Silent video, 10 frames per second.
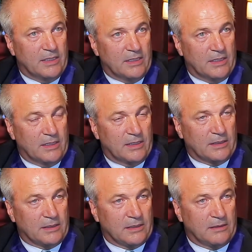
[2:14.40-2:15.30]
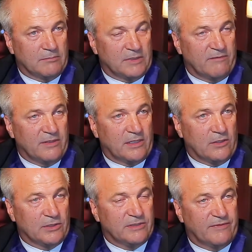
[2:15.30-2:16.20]
uh, giving a
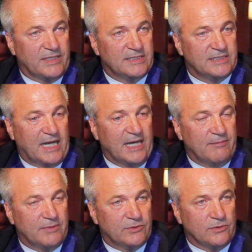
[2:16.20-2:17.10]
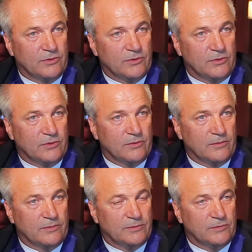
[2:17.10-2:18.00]
lot of his time to
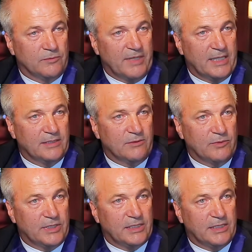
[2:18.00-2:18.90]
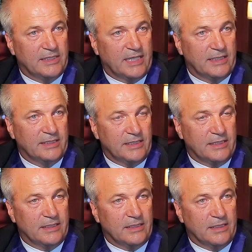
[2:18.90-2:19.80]
to make the work done
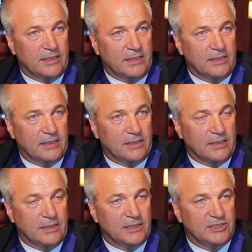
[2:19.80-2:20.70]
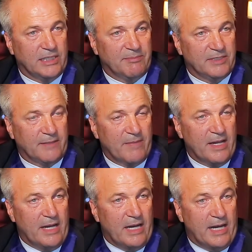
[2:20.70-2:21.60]
in uh, in in the chapter.
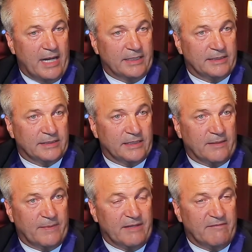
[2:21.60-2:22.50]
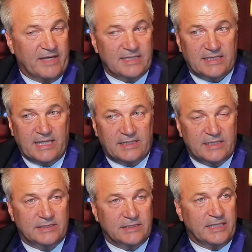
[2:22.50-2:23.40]
And the events like
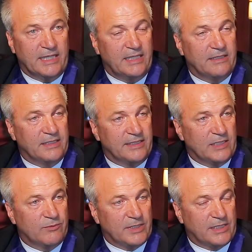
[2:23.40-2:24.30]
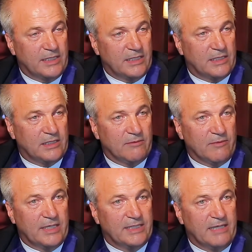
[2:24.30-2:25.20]
this today, the networking,
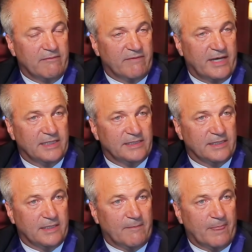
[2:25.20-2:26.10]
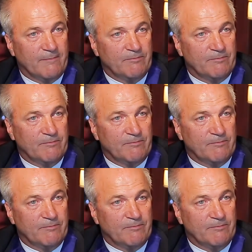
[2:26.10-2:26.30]
where they invite. Uh,